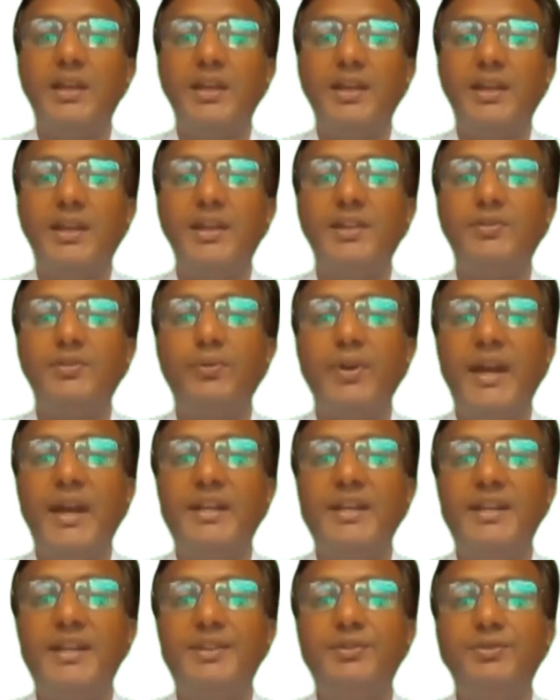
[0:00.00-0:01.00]
It's
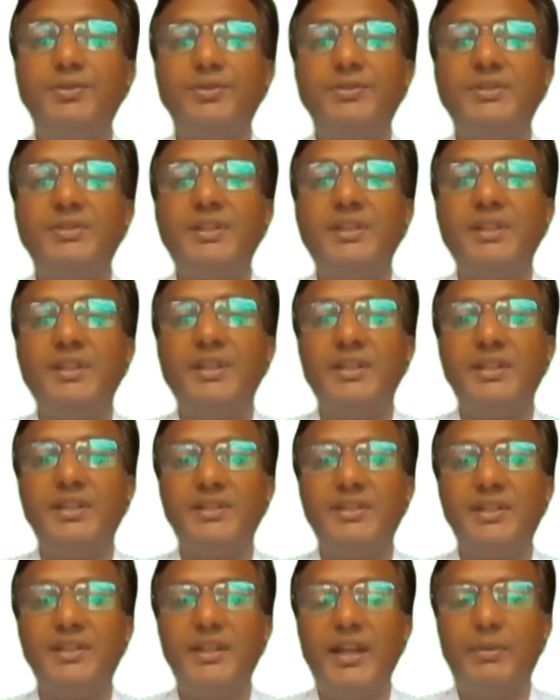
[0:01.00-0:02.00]
widely used in
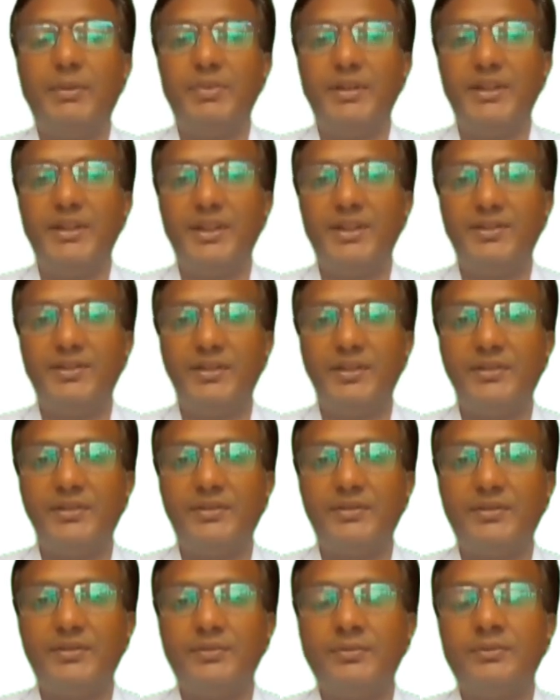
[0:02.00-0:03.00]
industrial
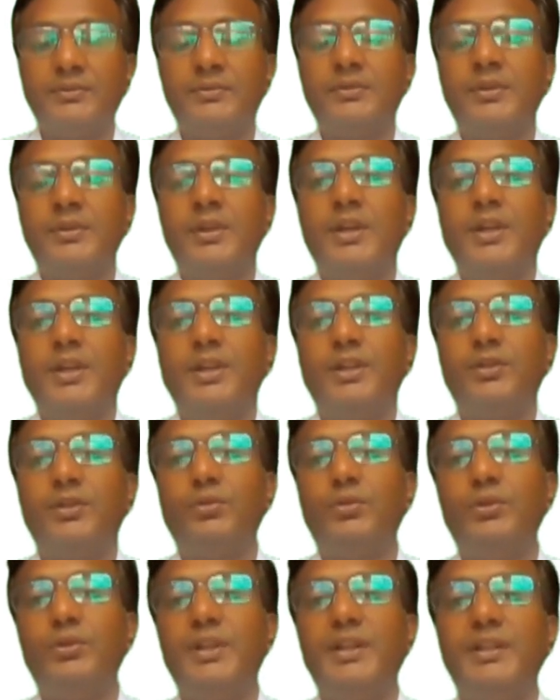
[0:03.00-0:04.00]
applications,
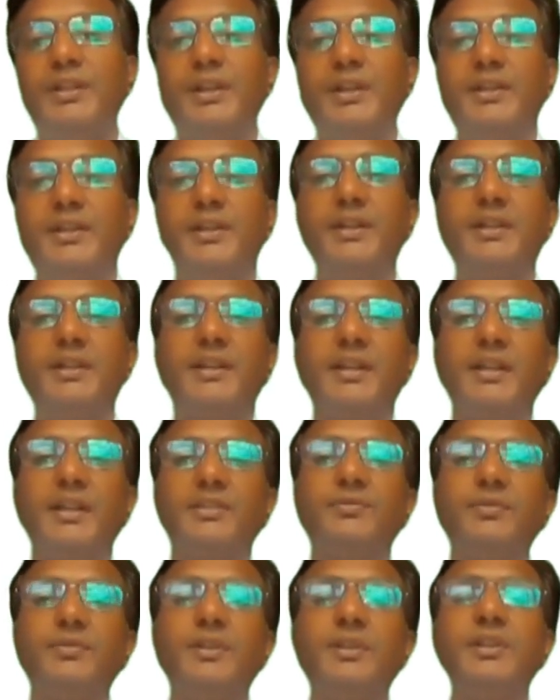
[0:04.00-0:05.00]
including the heat
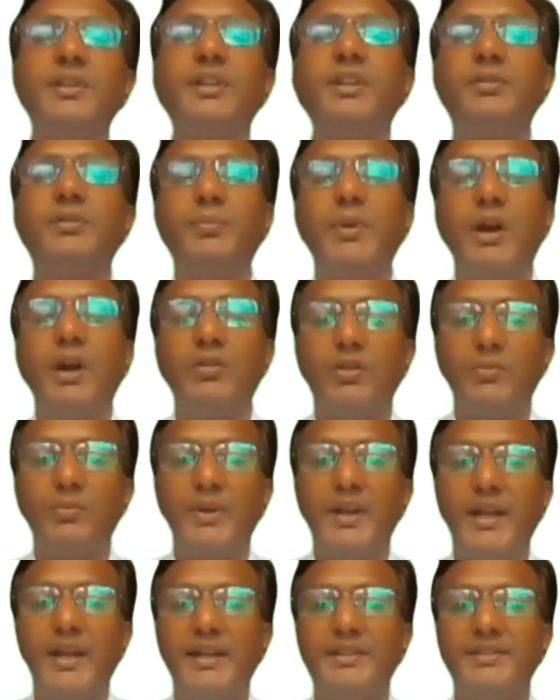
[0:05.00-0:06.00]
transfer in power
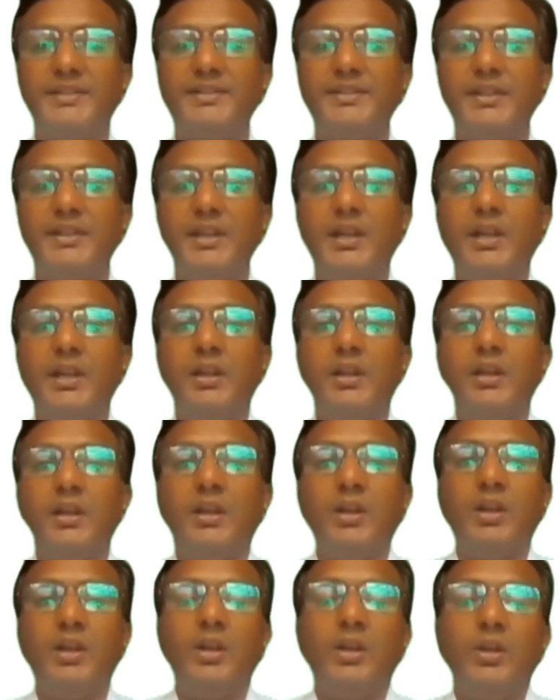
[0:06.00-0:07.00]
plants,
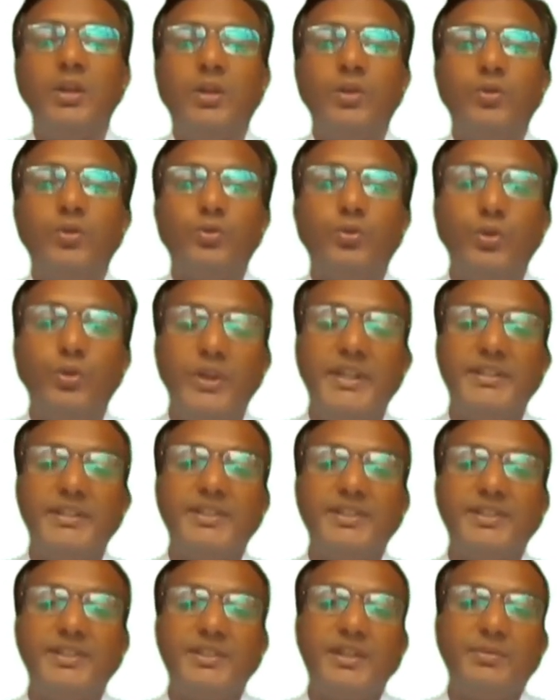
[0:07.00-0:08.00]
cooling
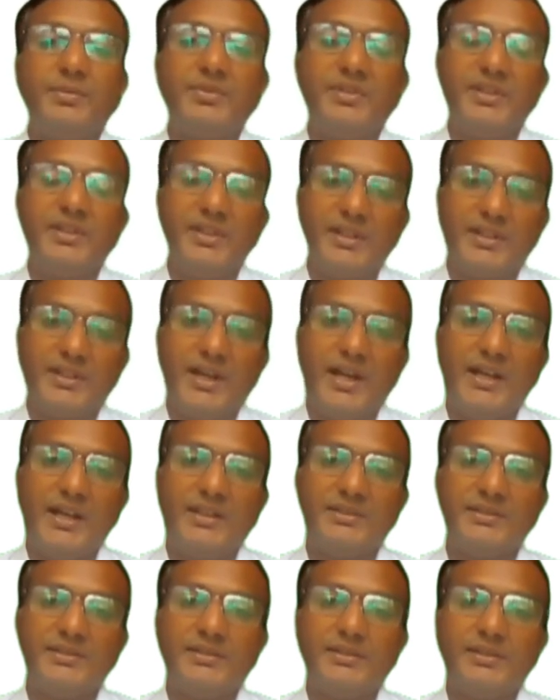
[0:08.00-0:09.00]
systems in the
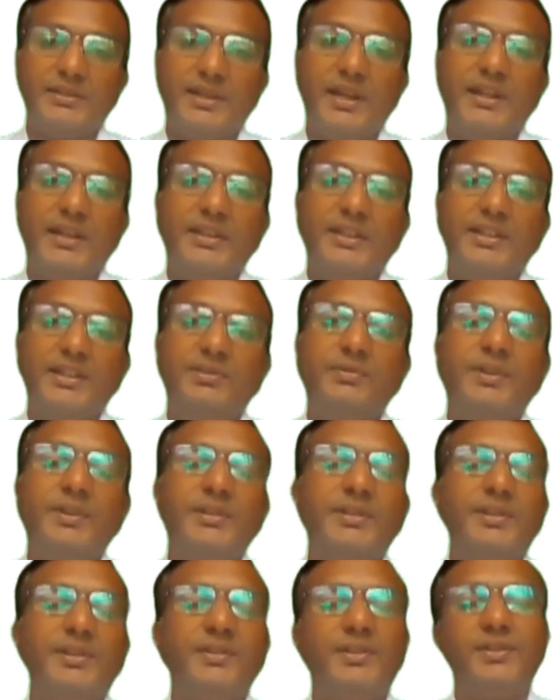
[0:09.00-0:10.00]
cars, and
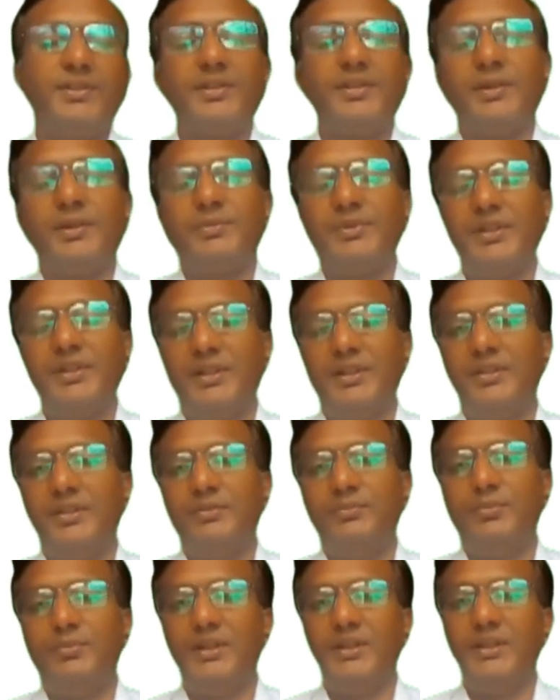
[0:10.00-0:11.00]
HVAC systems in
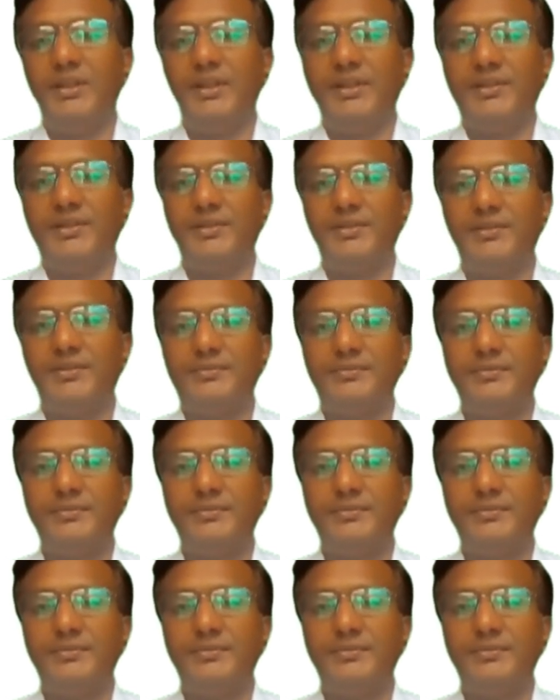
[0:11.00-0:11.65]
buildings.